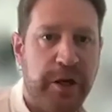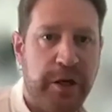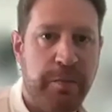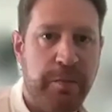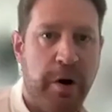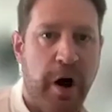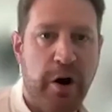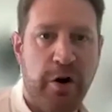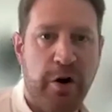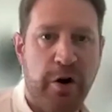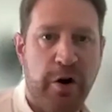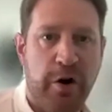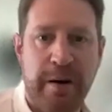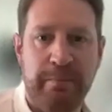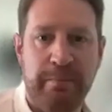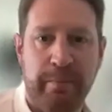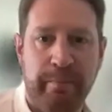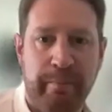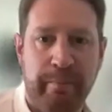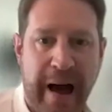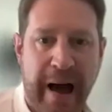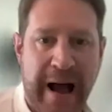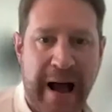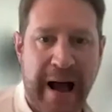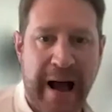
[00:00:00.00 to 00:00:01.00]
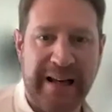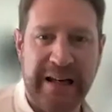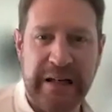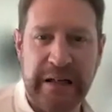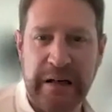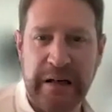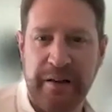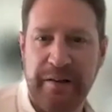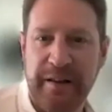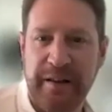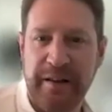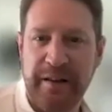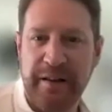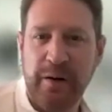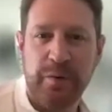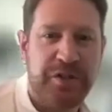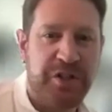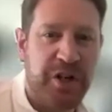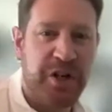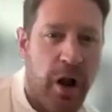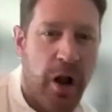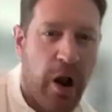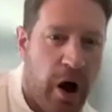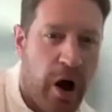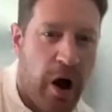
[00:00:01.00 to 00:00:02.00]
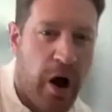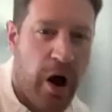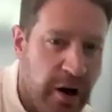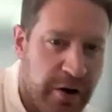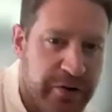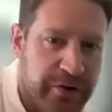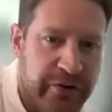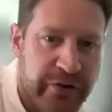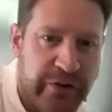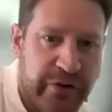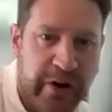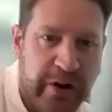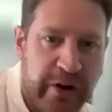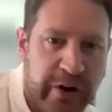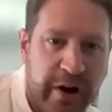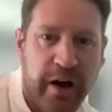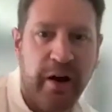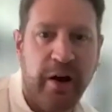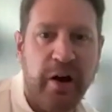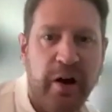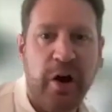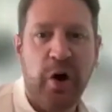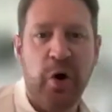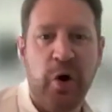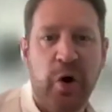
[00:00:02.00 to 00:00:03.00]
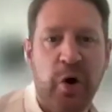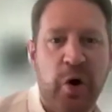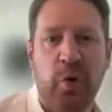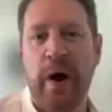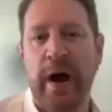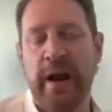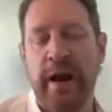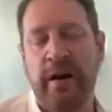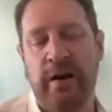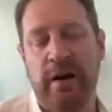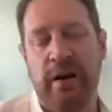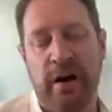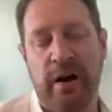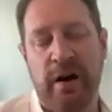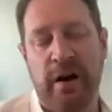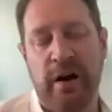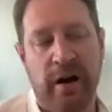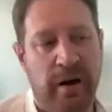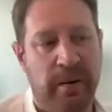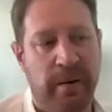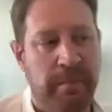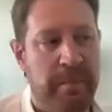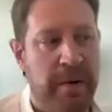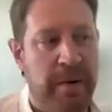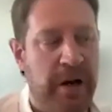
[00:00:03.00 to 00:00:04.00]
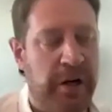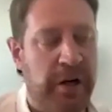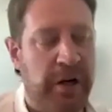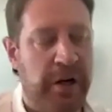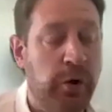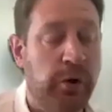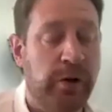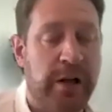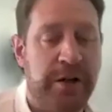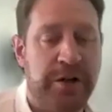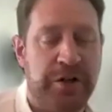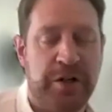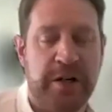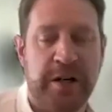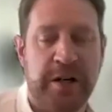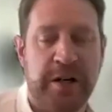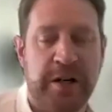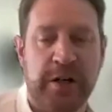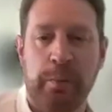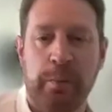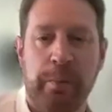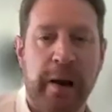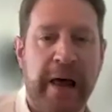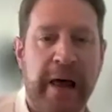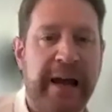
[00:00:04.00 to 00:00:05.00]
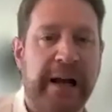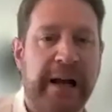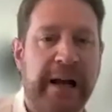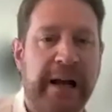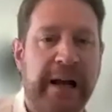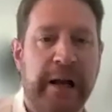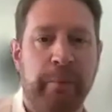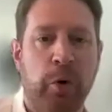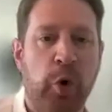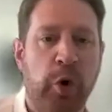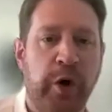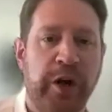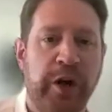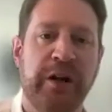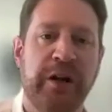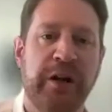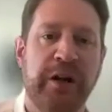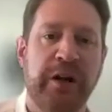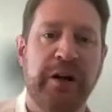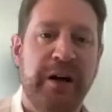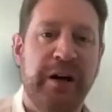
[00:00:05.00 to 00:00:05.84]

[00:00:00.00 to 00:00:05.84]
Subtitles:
You might remember back in, I think it was July last year, when a Google engineer called Blake Lemoine,